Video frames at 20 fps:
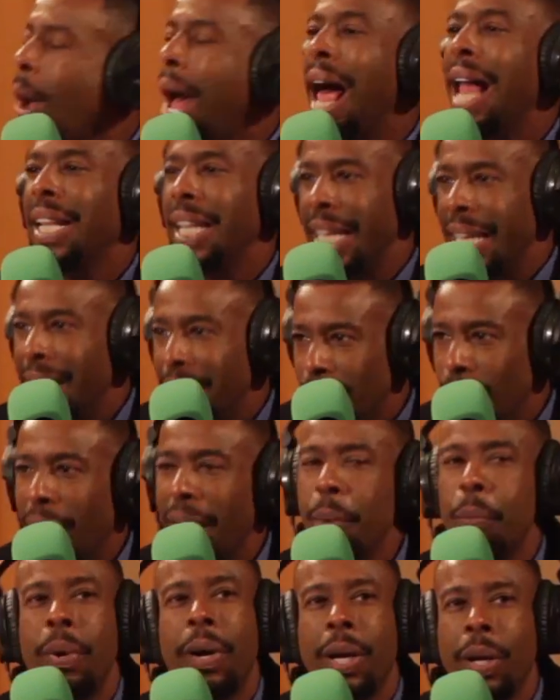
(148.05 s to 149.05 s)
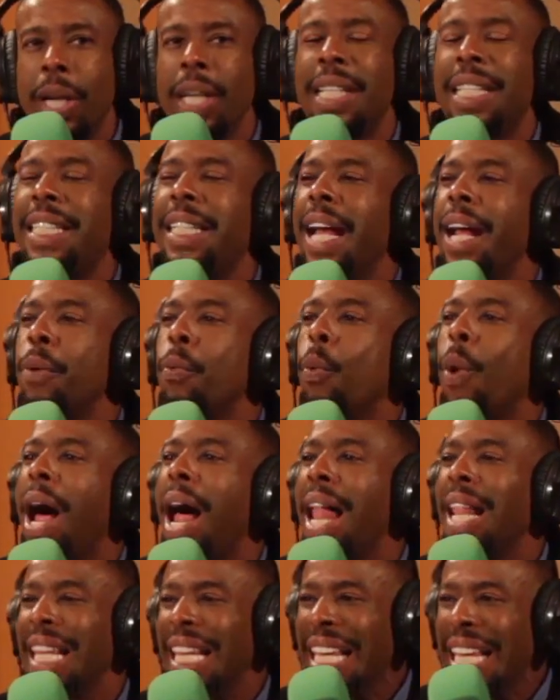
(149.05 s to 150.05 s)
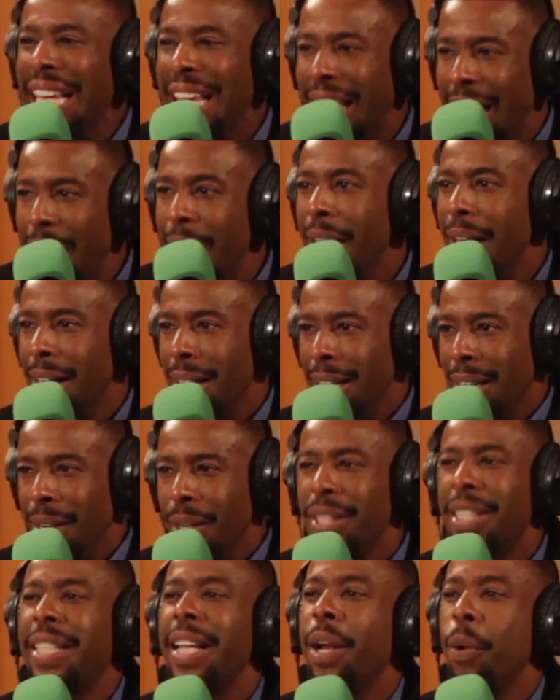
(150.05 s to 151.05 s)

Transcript: Wall-E. Right. We're going to send Wall-E. Send Wall-E.